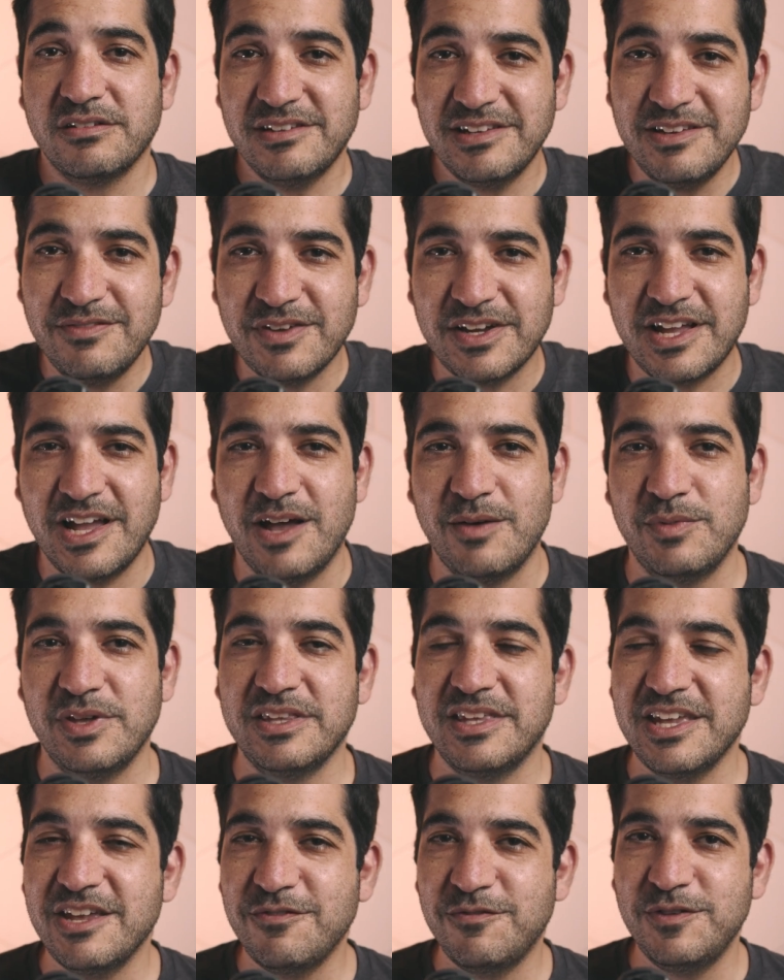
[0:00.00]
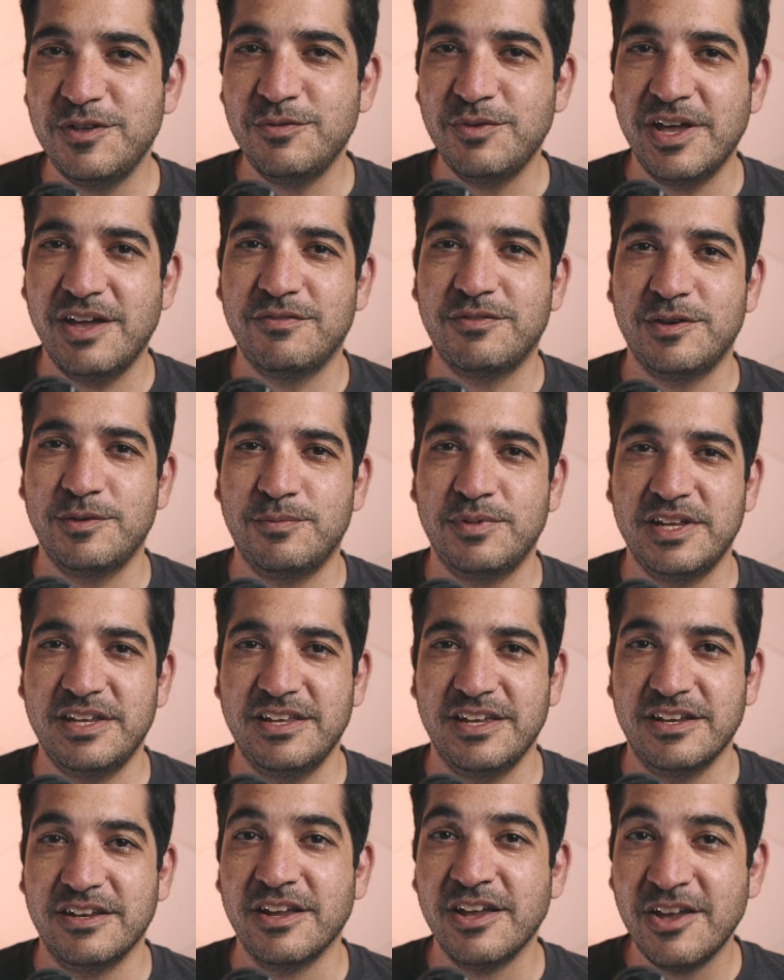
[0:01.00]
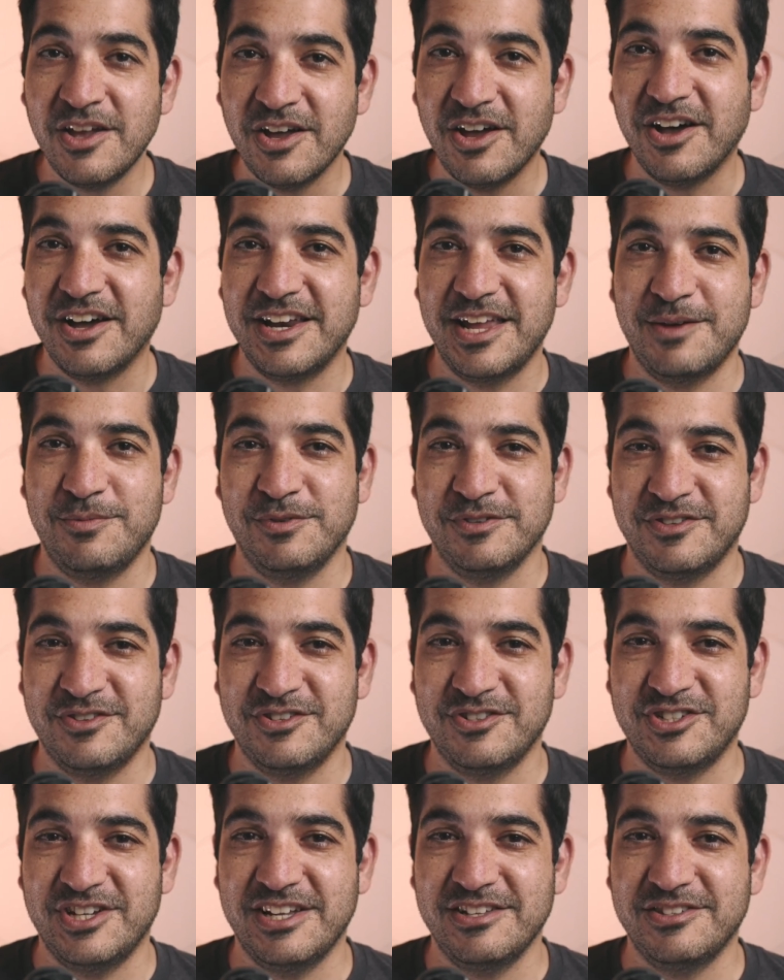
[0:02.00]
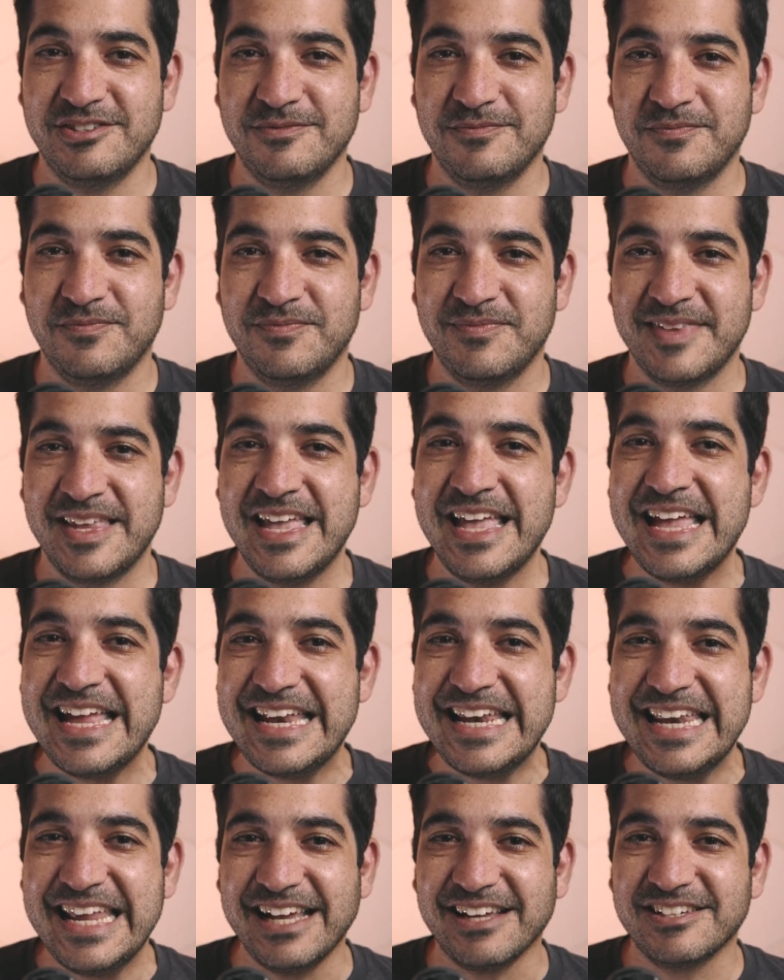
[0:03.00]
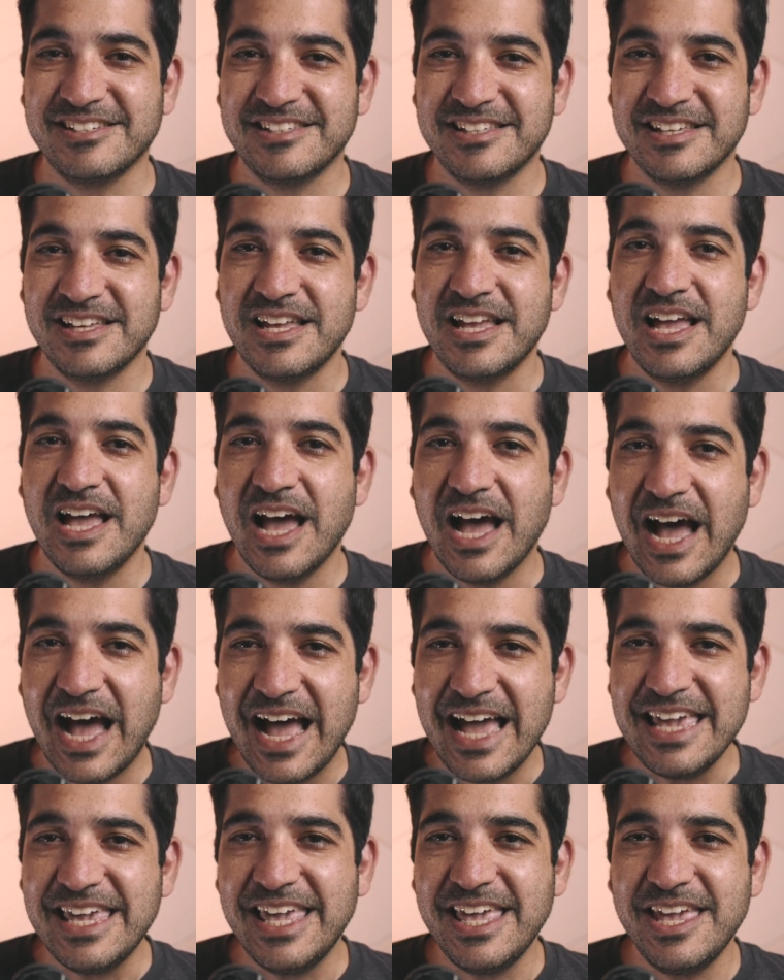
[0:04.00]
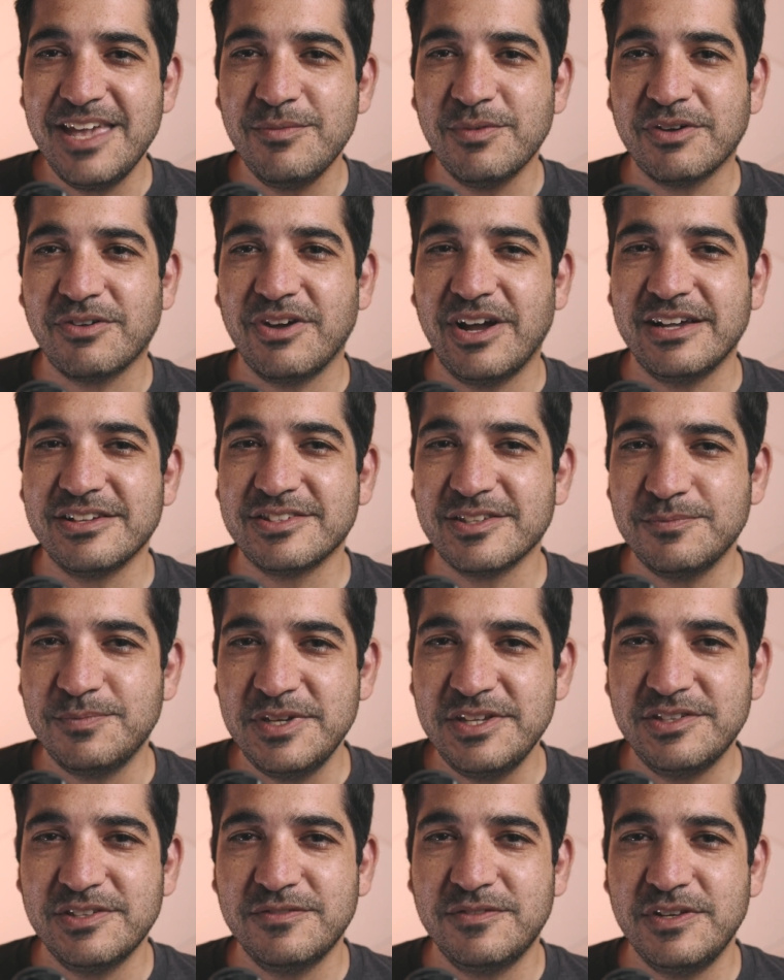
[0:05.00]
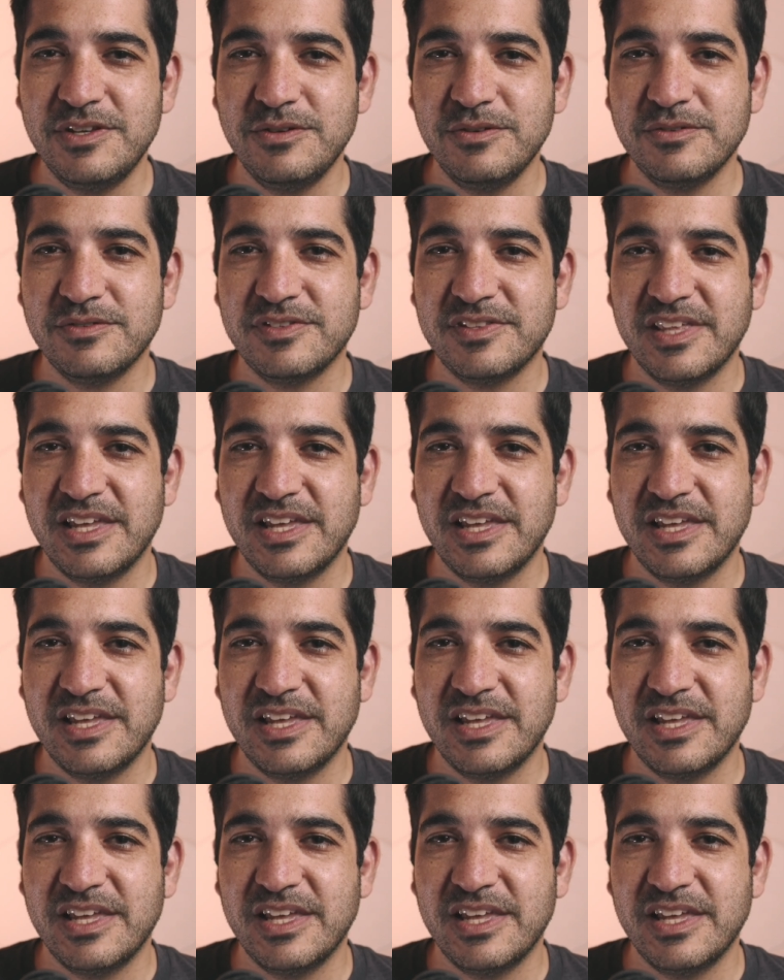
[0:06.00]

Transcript: Leave a comment if you have an opinion on Apple search ads. Next, I came across a piece of news